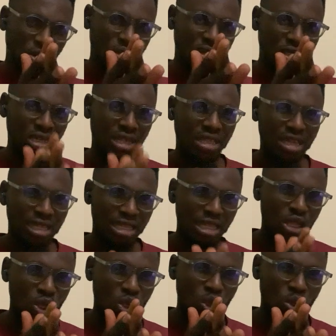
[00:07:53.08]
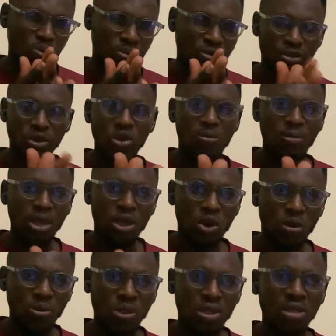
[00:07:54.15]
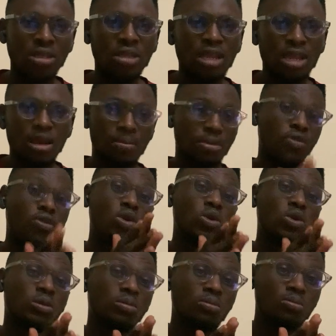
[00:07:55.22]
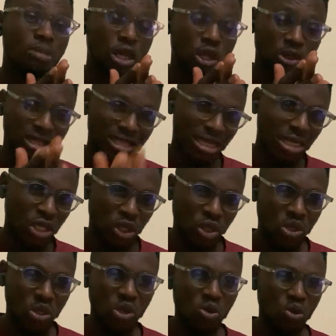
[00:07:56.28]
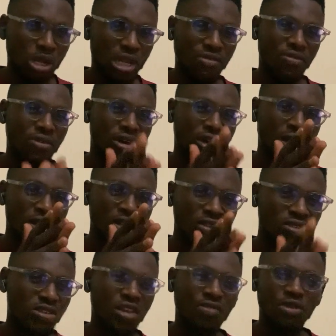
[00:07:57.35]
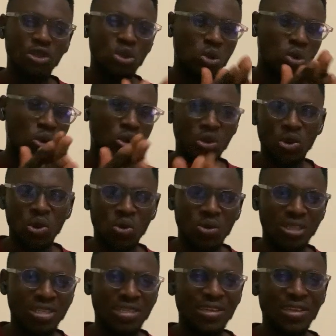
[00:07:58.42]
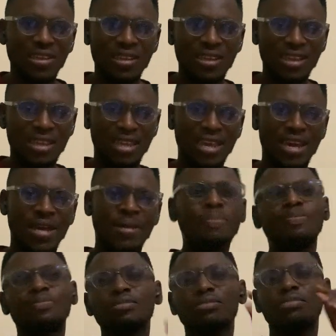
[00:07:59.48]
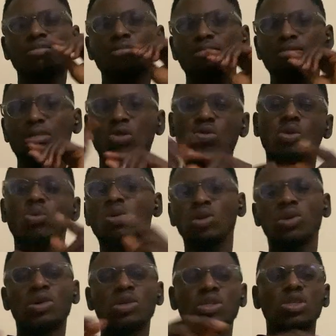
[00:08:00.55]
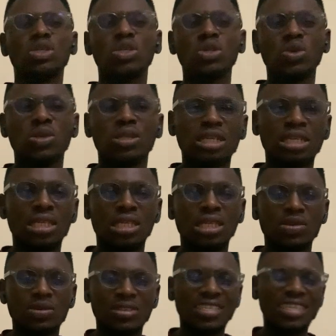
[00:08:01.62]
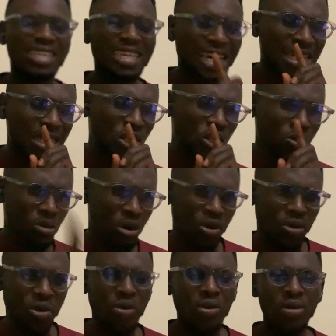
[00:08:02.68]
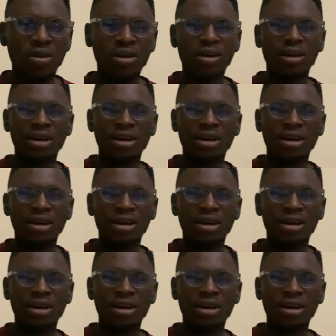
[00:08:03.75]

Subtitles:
Consider that before you make your option, before you make your decision on whatever service you're going to go with. Yeah, we will continue this series again tomorrow.